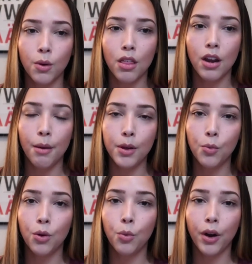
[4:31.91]
So all the
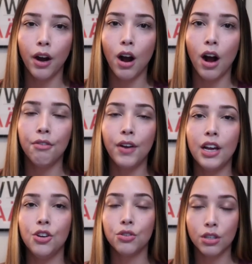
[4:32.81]
numbing will wear off
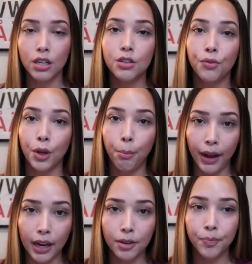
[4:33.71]
and you'll start to feel
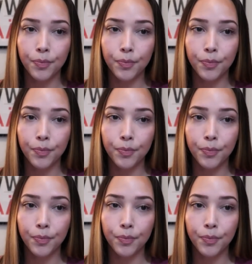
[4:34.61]
pain.